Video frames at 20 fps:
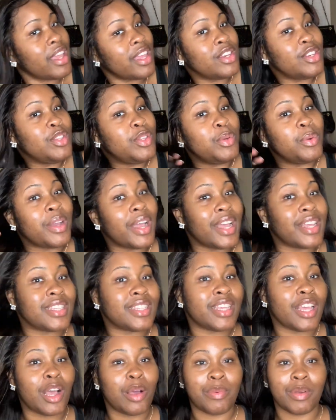And you guys
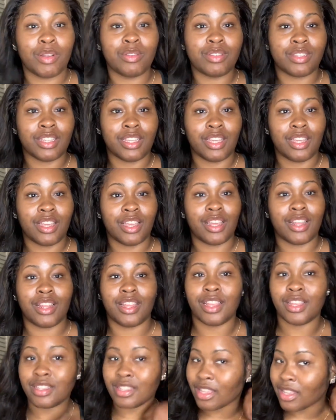see how bouncy it
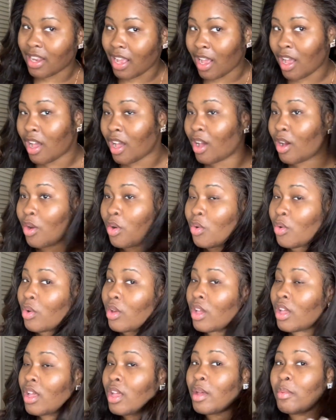is and how
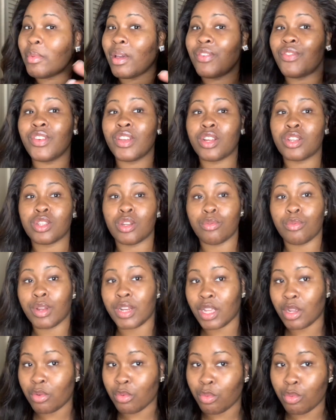my fingers are
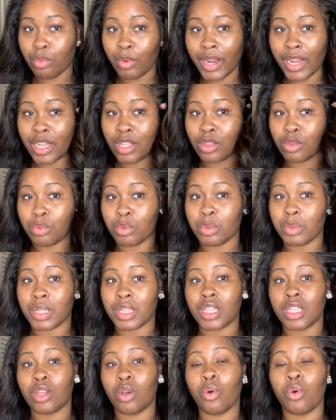running right through it.
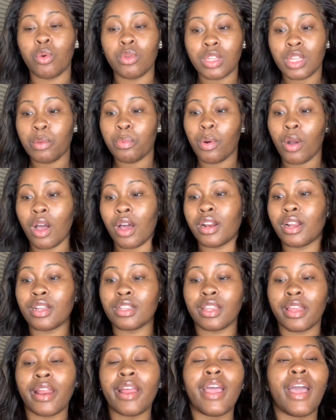The only product
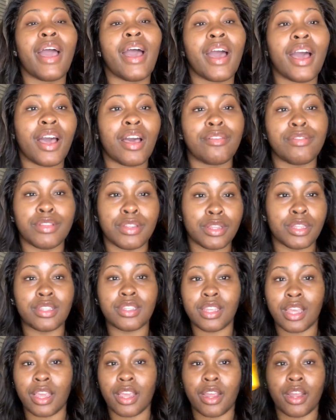that I have in this
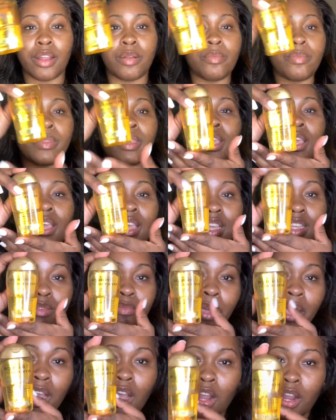hair is
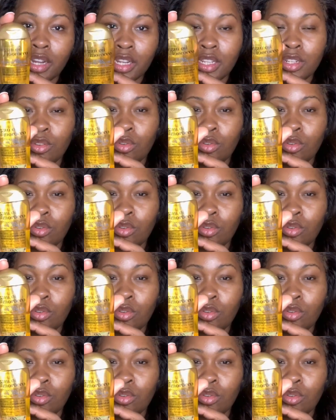my argan